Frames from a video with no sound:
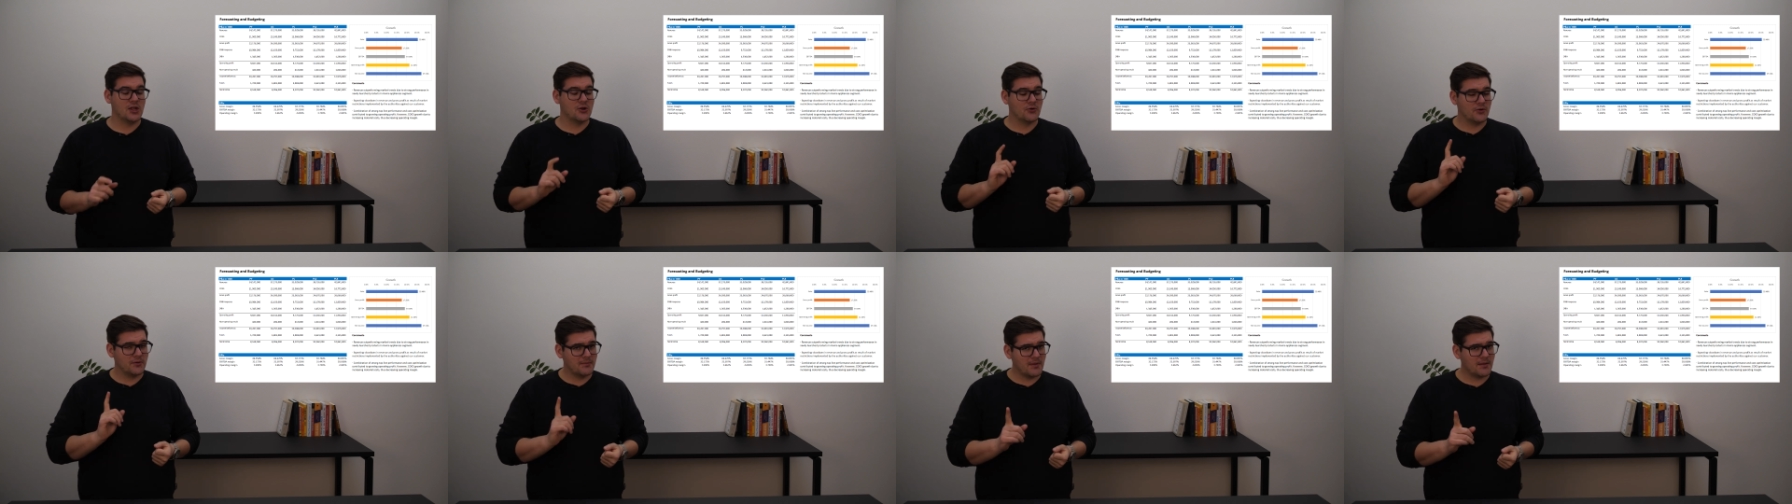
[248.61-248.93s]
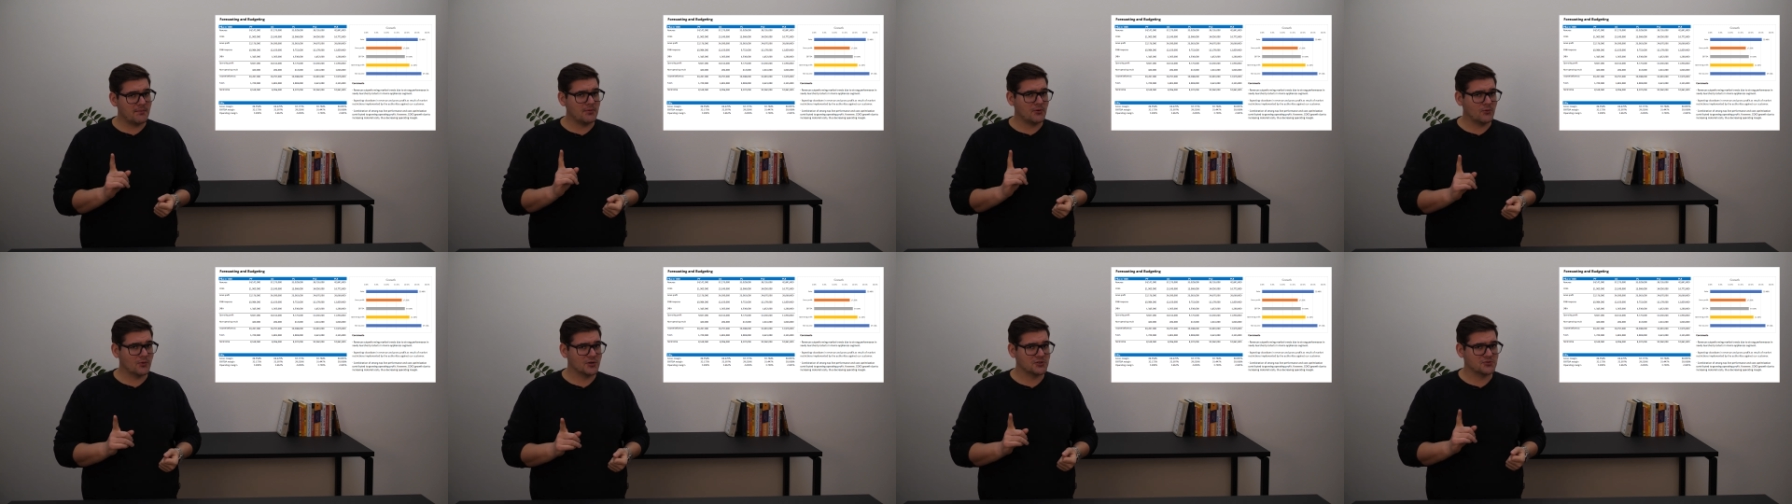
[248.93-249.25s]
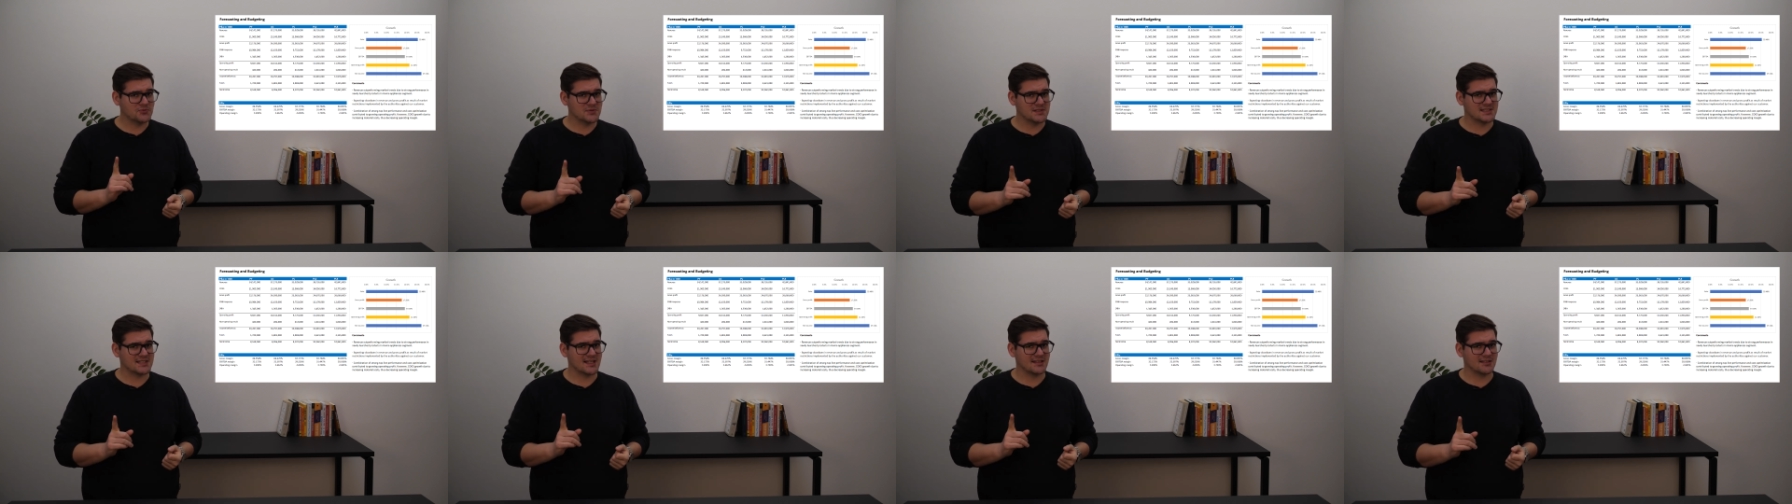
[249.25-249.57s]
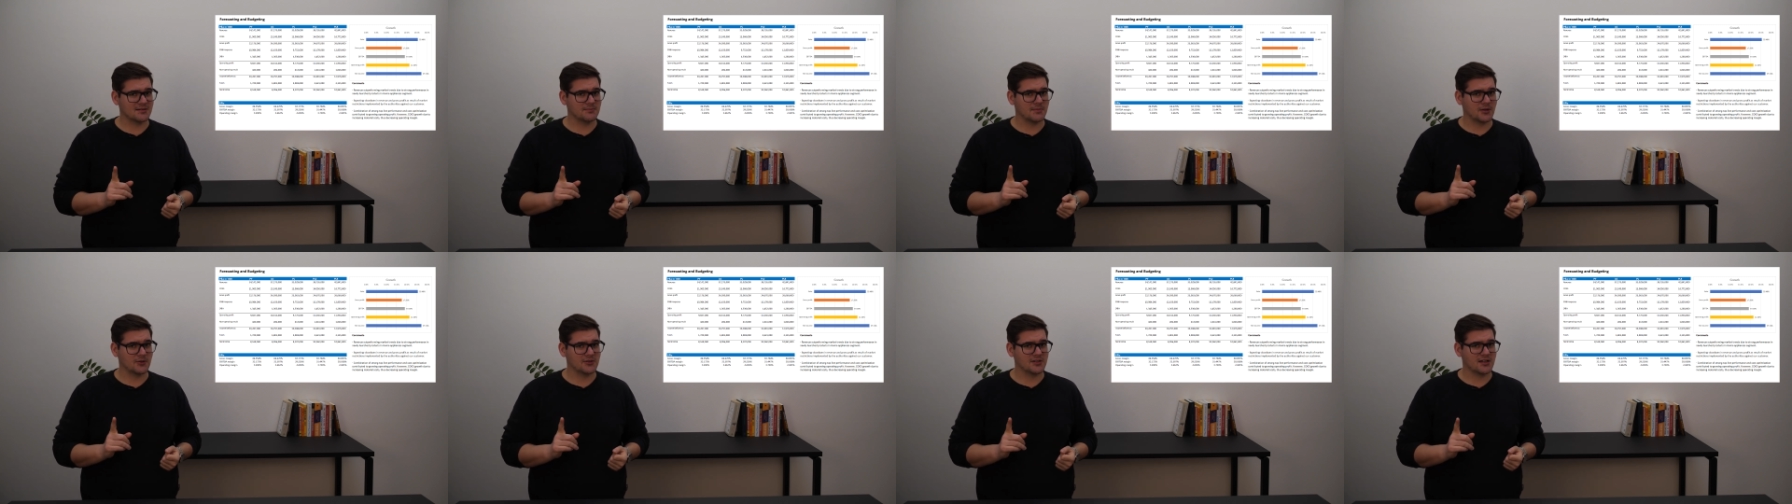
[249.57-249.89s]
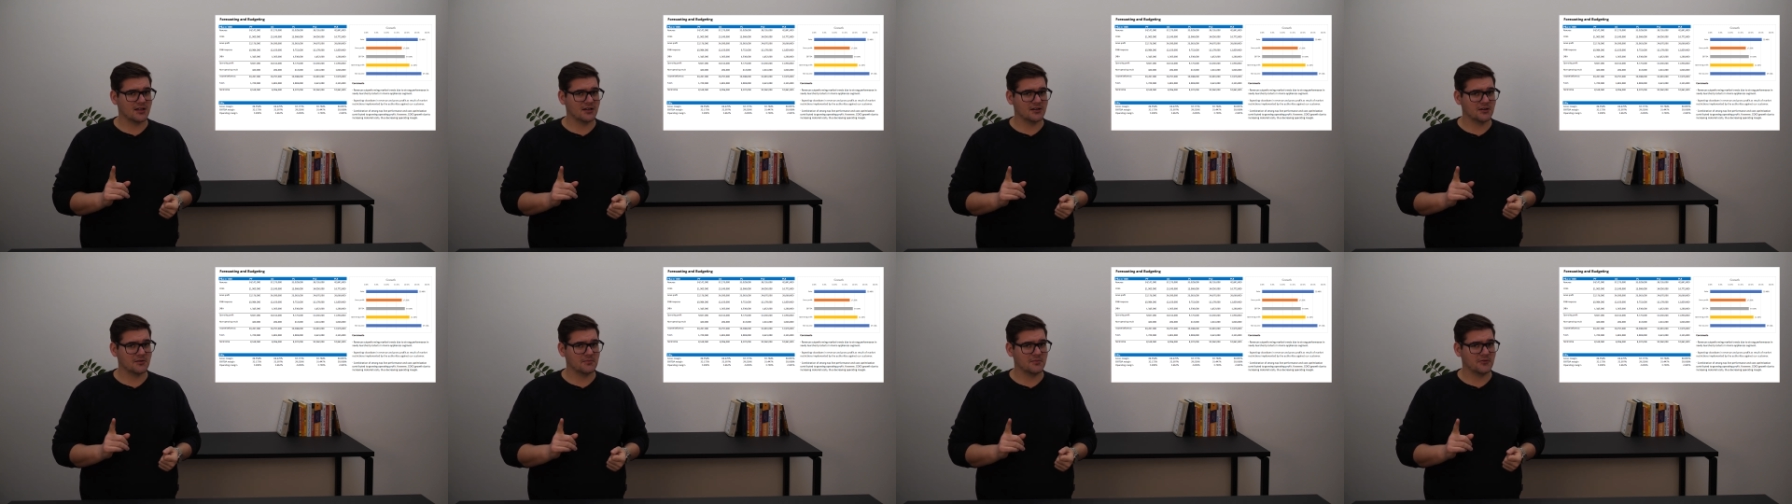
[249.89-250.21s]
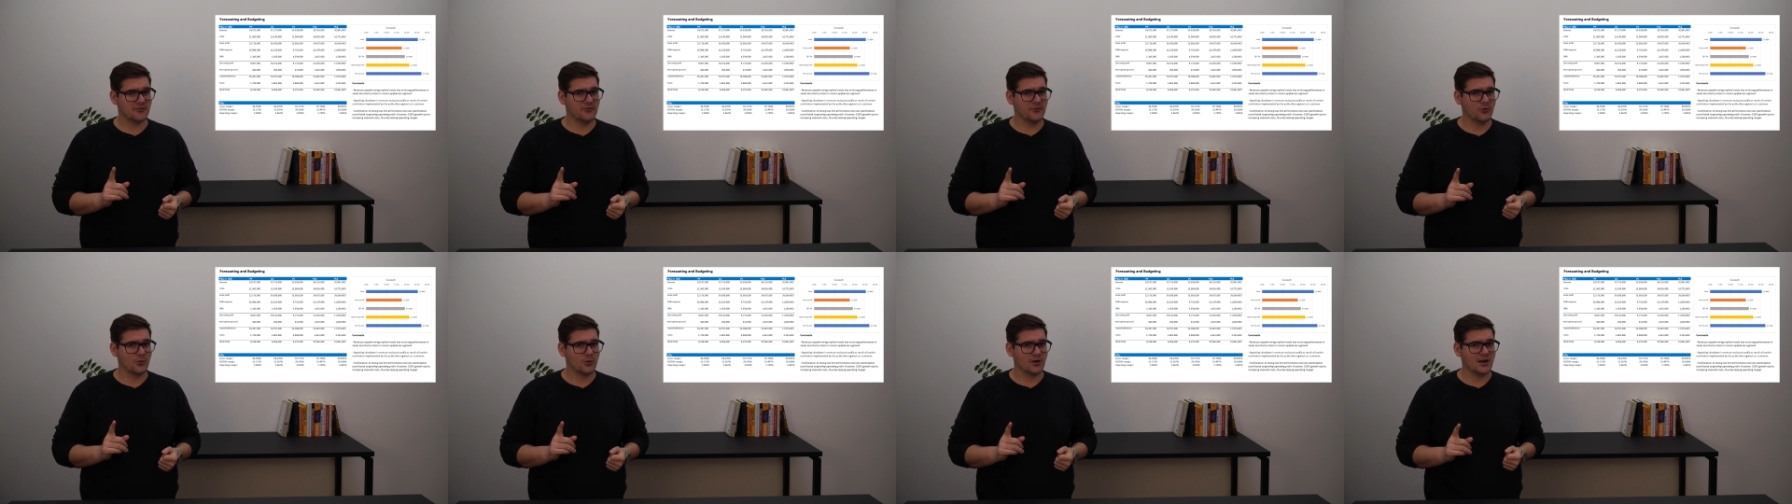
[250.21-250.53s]
Remember what we said about color
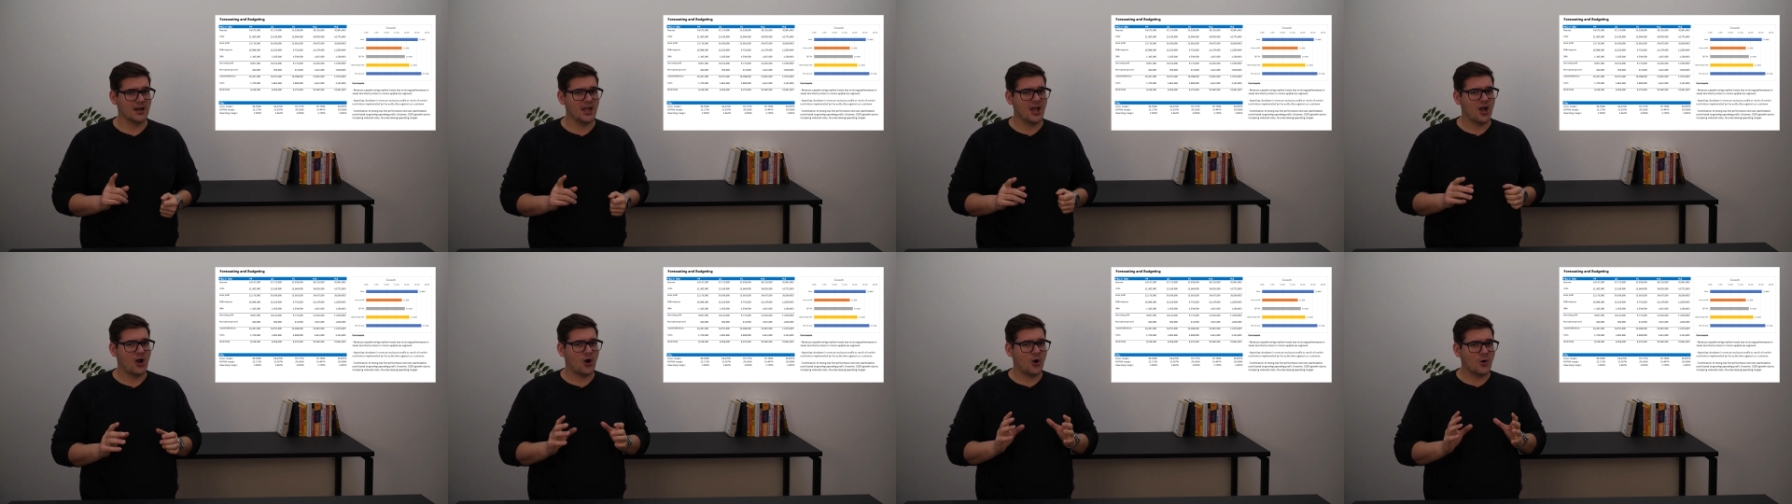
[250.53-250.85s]
before,